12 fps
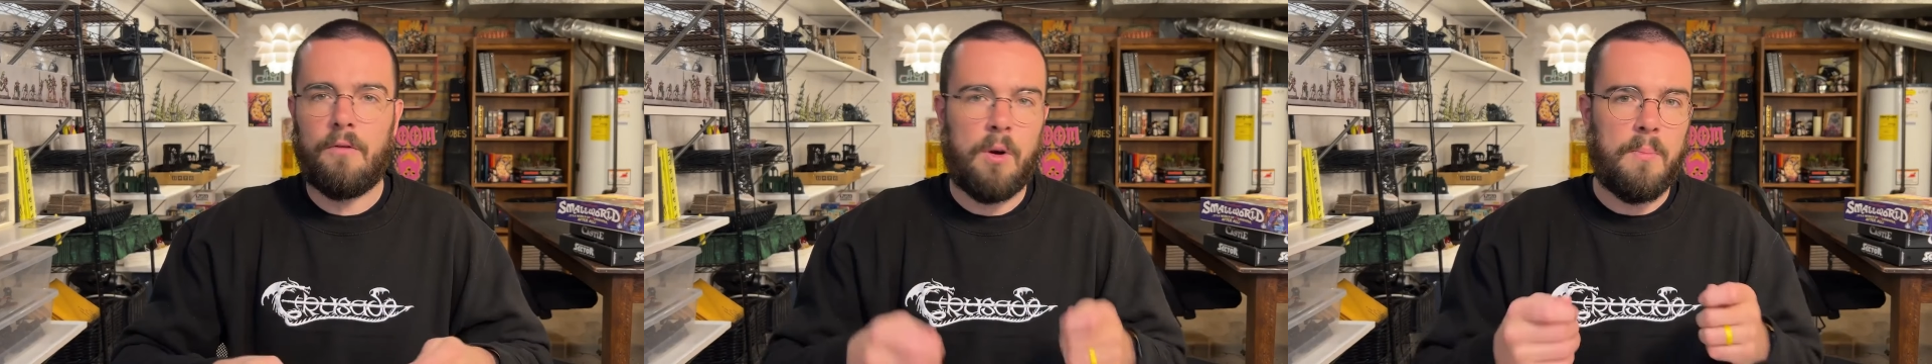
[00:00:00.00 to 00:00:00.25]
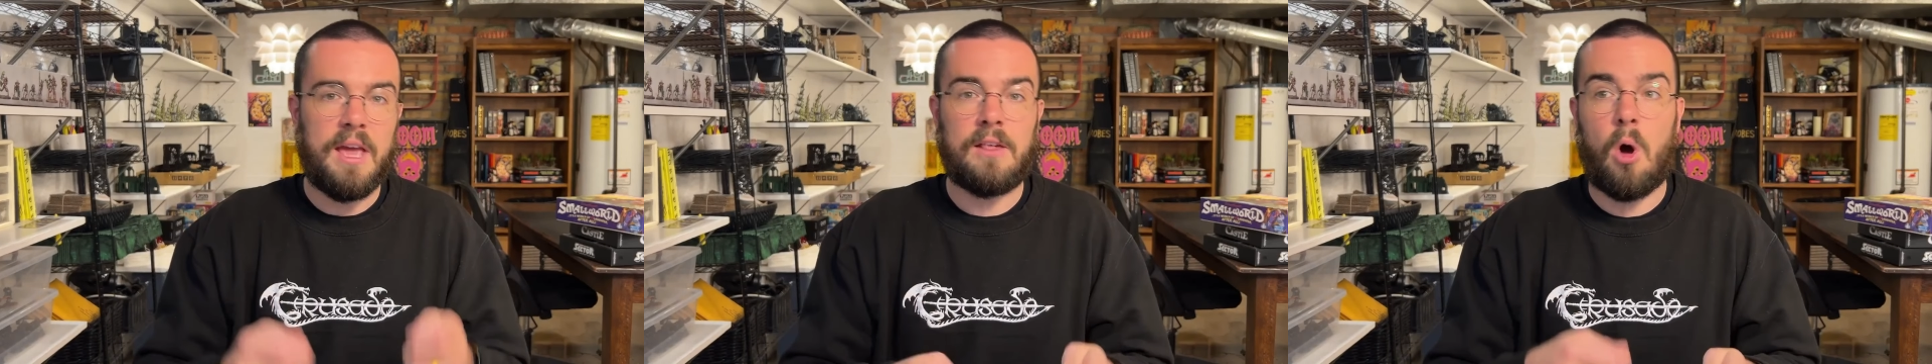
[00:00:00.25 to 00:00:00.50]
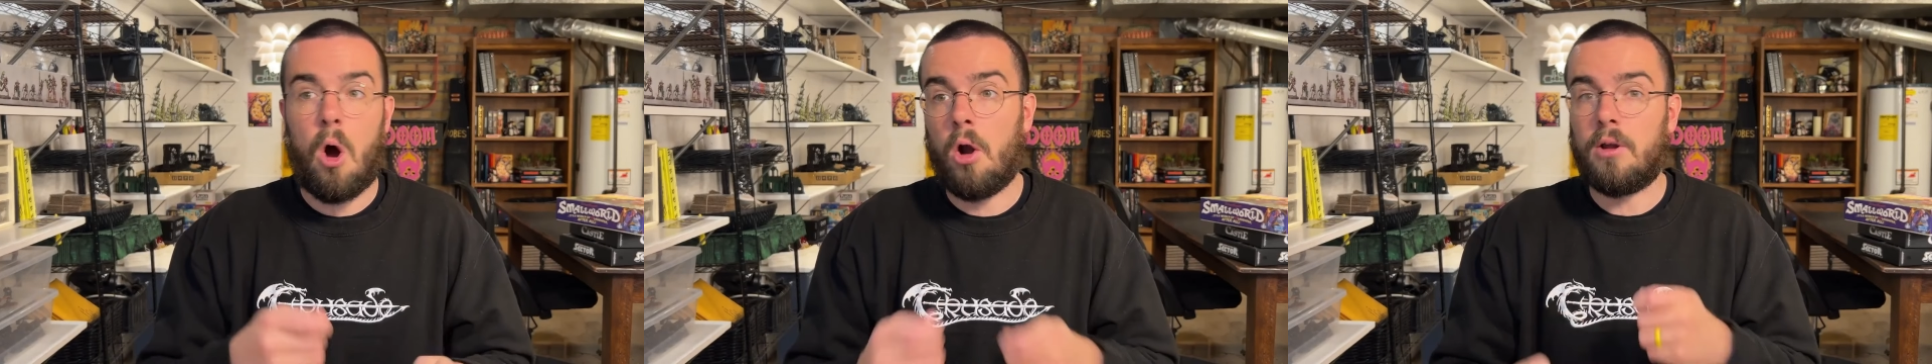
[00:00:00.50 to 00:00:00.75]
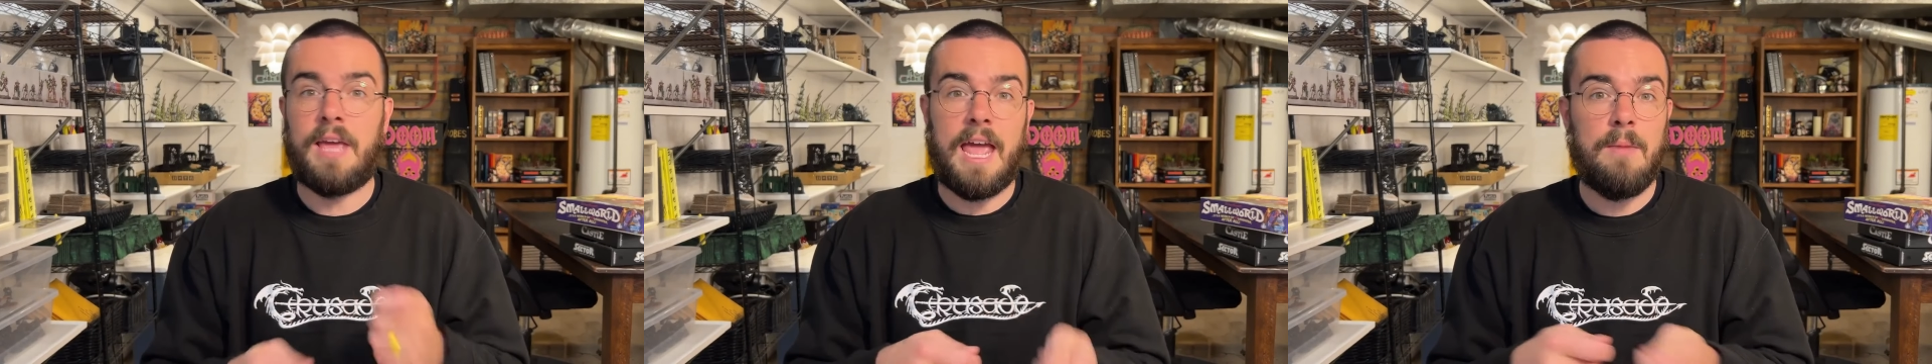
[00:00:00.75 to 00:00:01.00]
what makes our
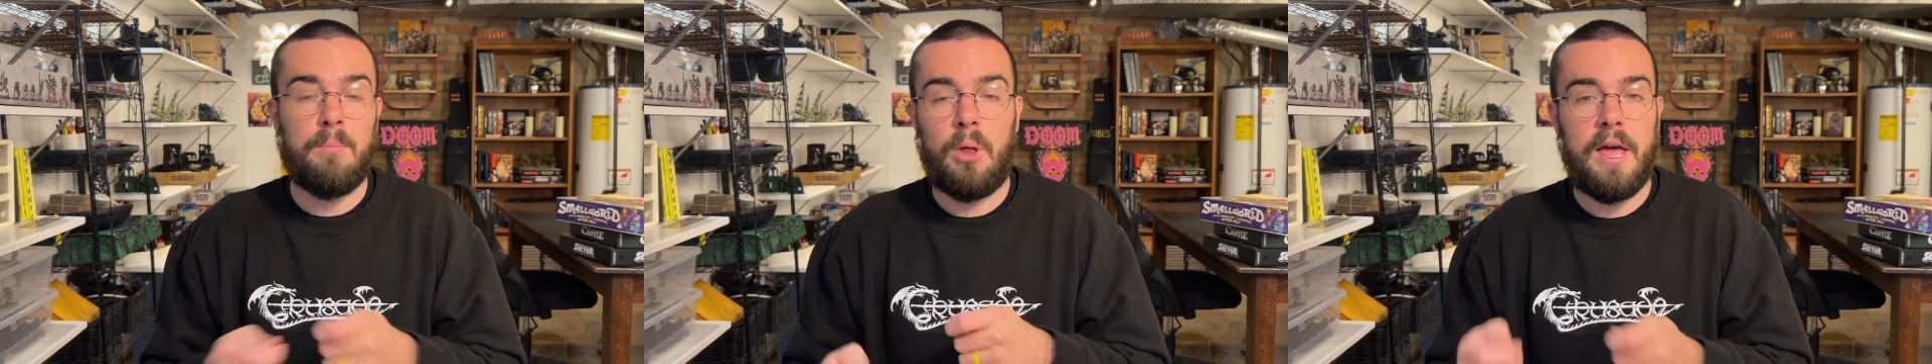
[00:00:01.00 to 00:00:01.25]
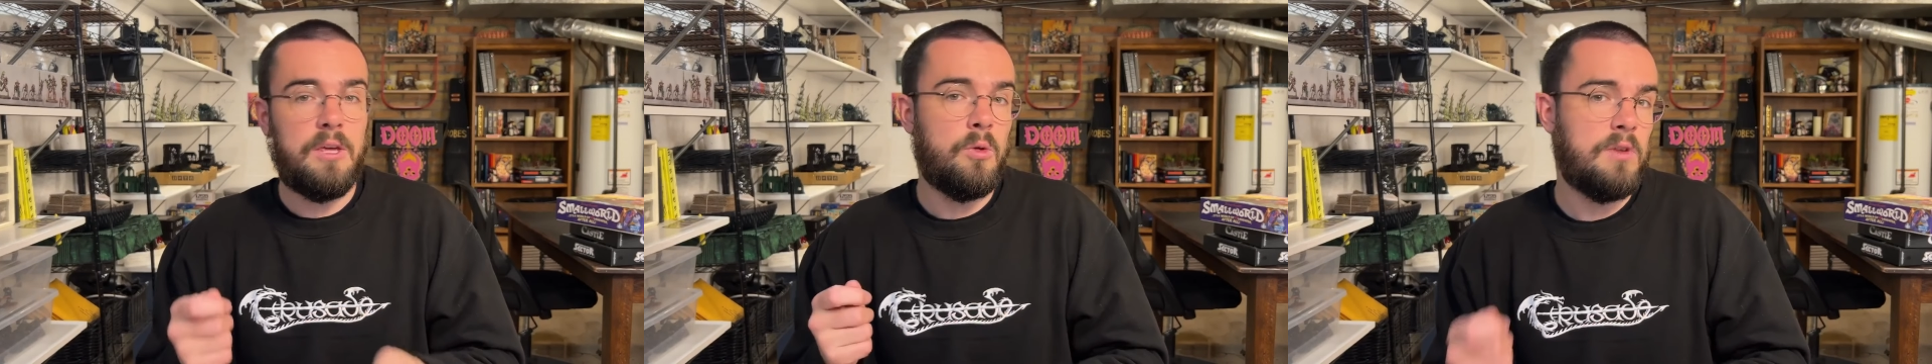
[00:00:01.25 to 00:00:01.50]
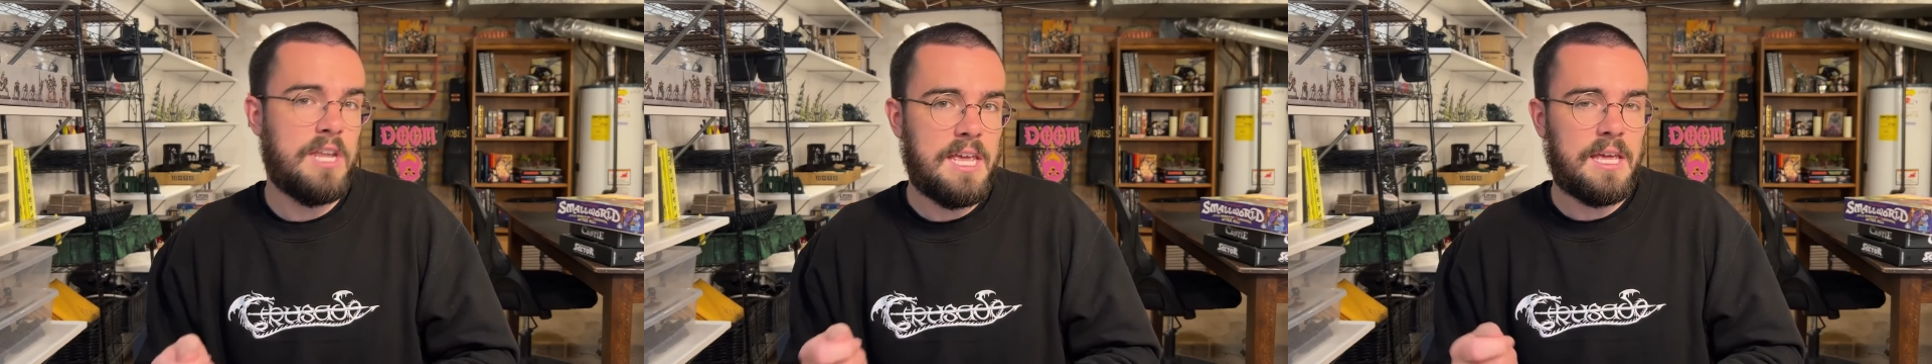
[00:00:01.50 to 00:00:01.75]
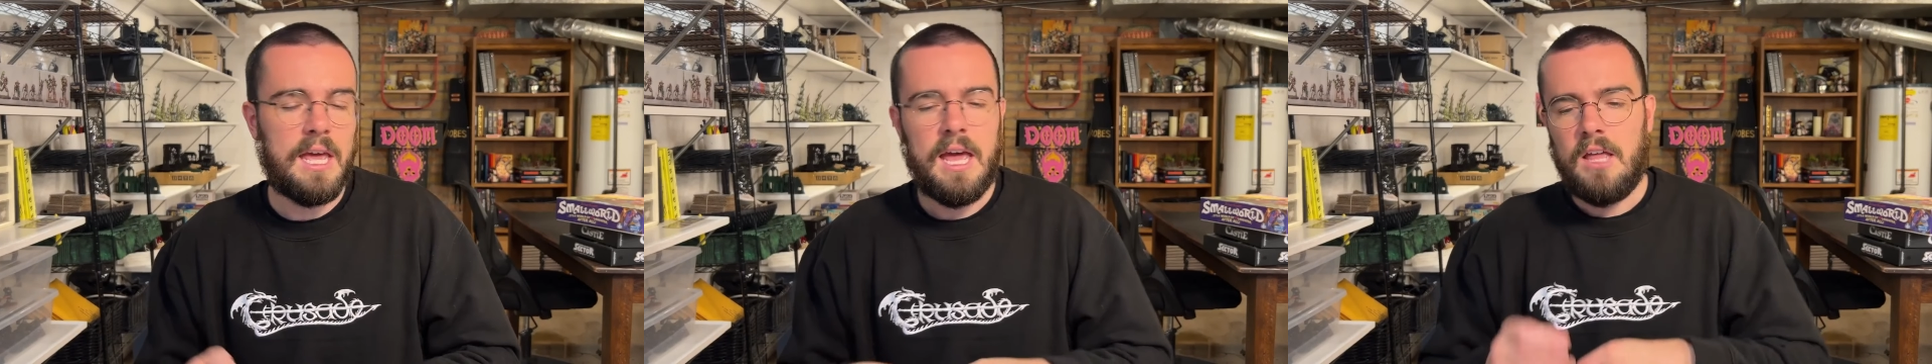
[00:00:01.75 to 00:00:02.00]
gameplay unique.